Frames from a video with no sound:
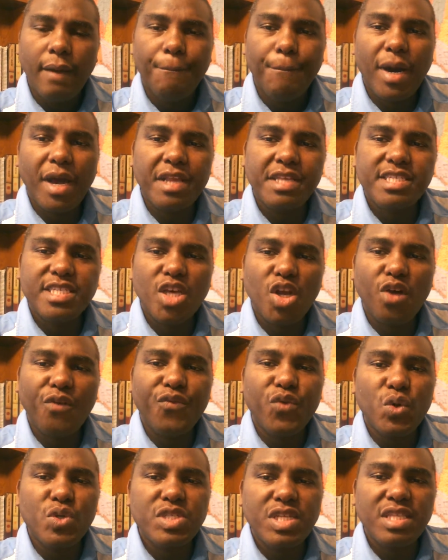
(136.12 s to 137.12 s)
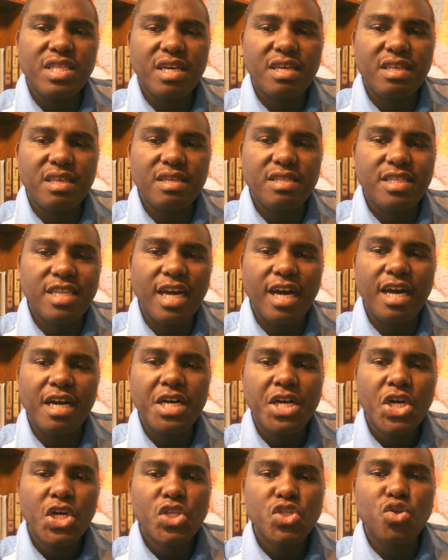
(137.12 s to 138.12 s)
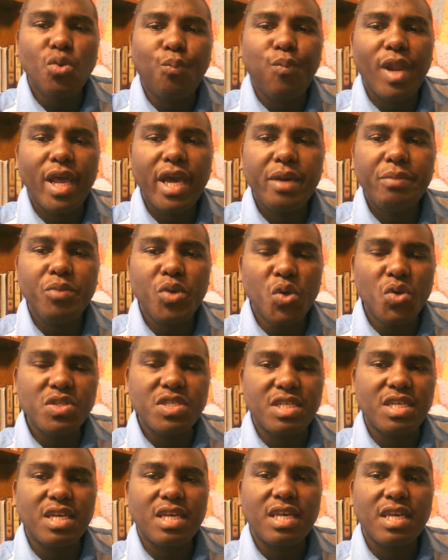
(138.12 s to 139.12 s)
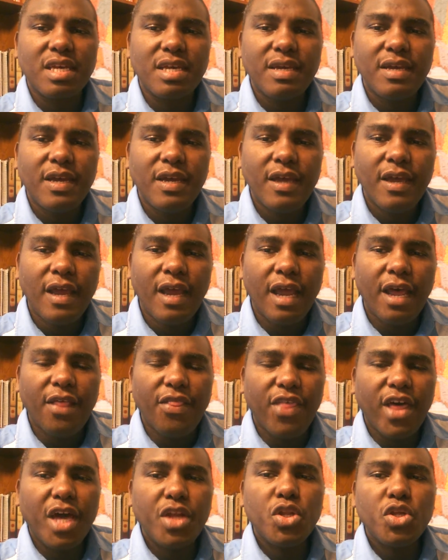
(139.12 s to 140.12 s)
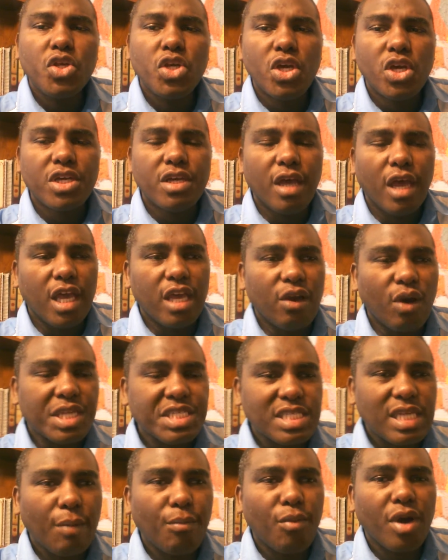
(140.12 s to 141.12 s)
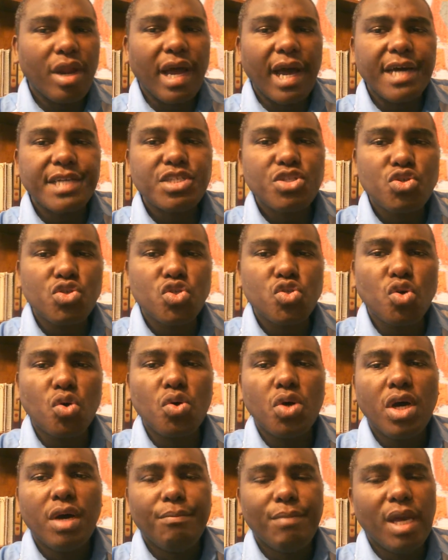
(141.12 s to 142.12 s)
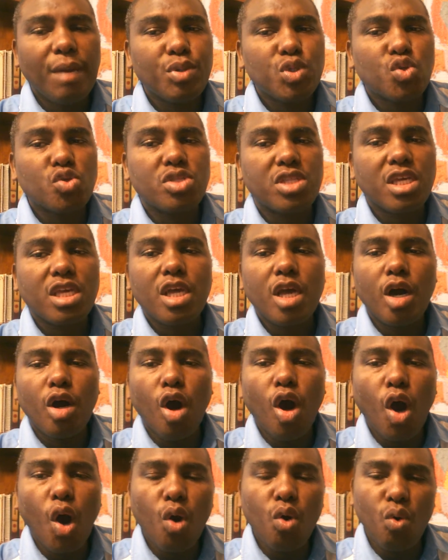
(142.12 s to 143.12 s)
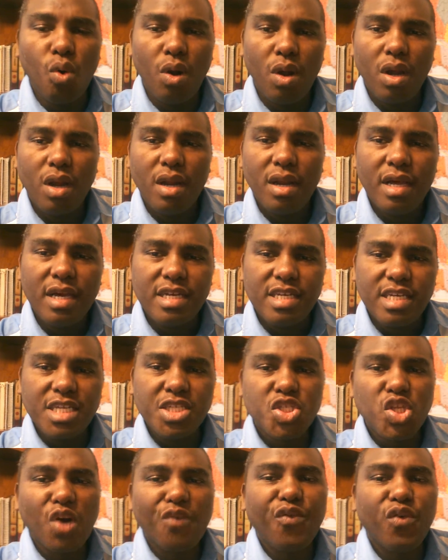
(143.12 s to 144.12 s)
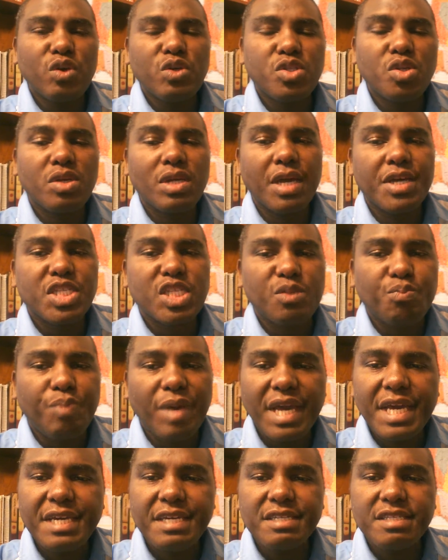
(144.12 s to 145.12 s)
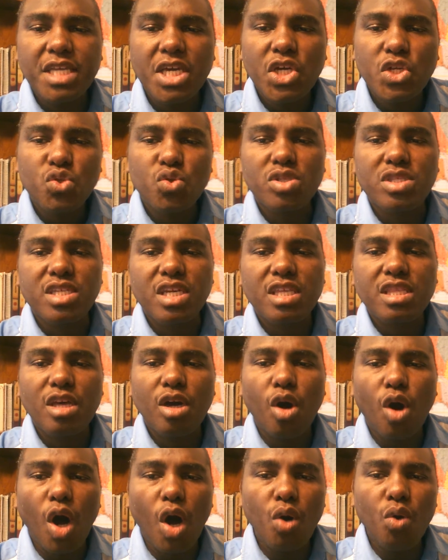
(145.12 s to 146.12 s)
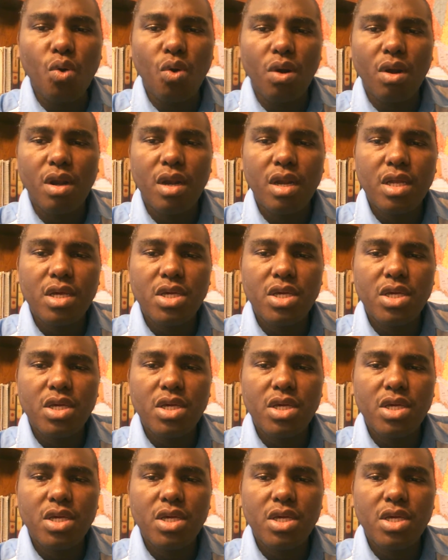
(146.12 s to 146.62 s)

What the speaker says: But instead of using the guitar to play music, then when somebody asks you to maybe to dig a hole, instead of using a spade to dig the hole,